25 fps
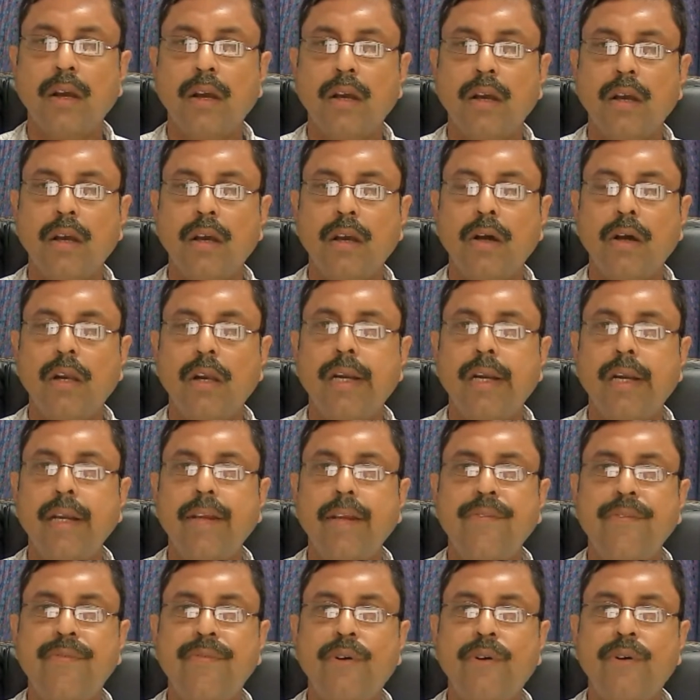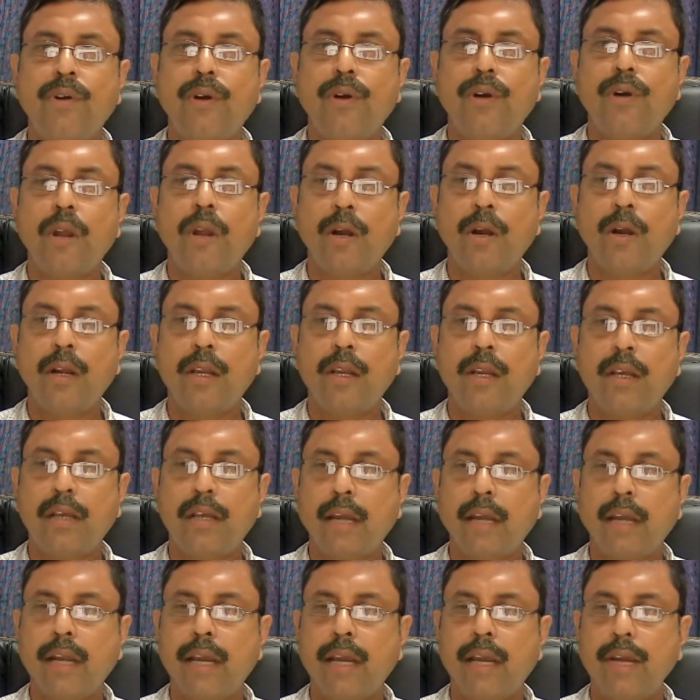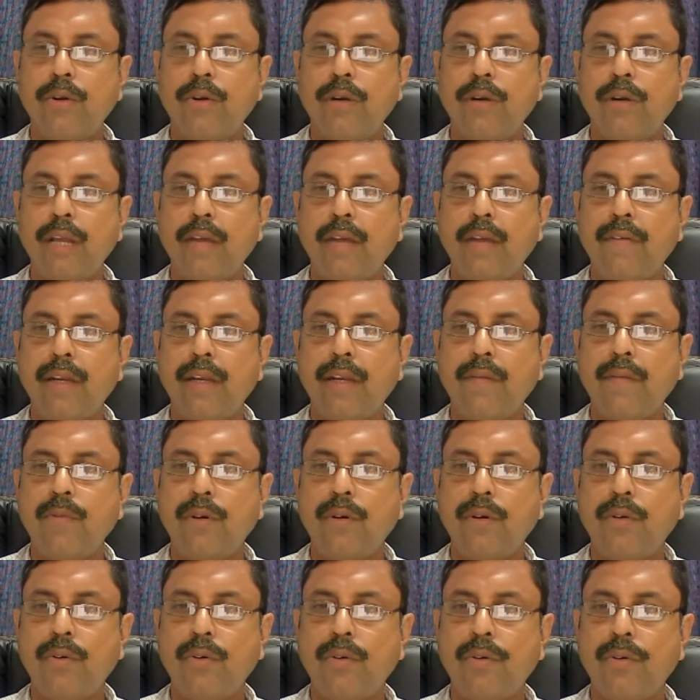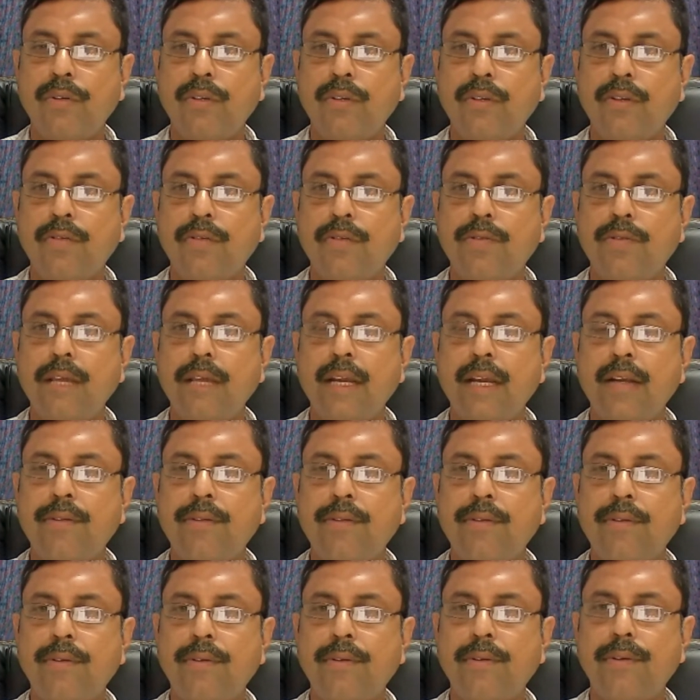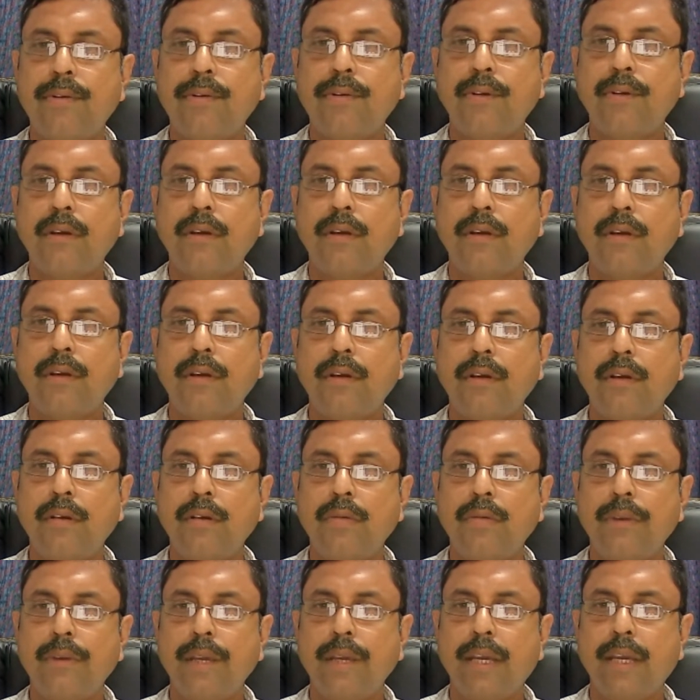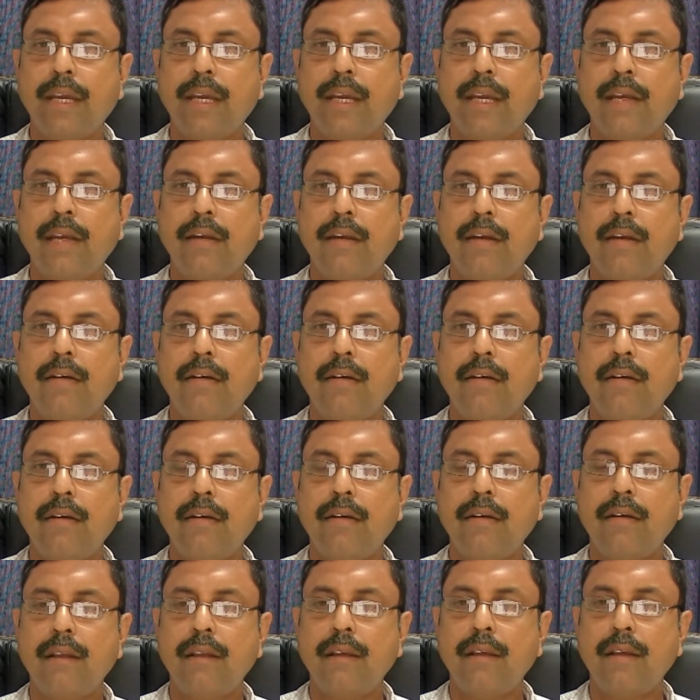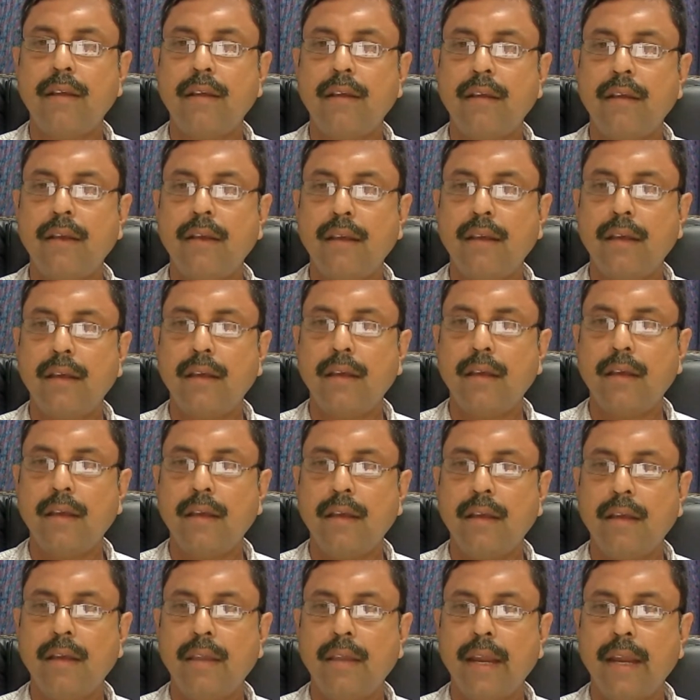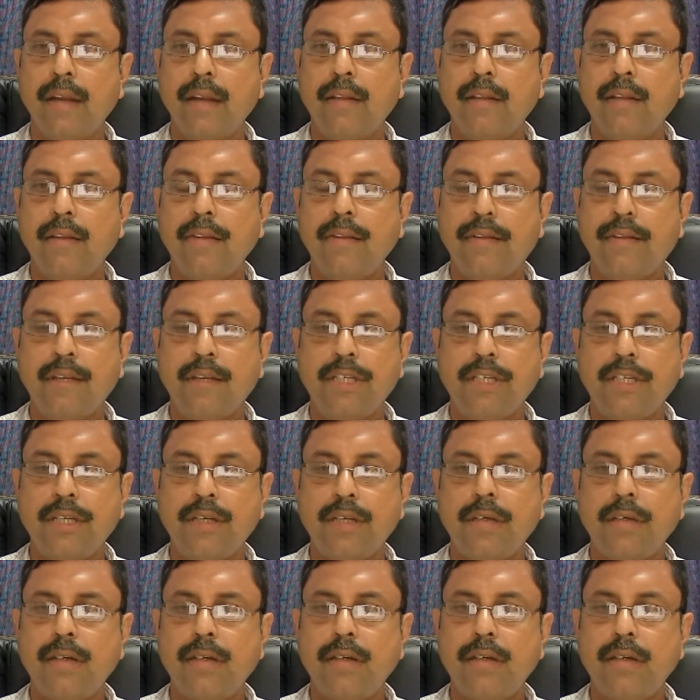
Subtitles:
already it's 4 o'clock and I don't have any more questions to that. So we can end this session.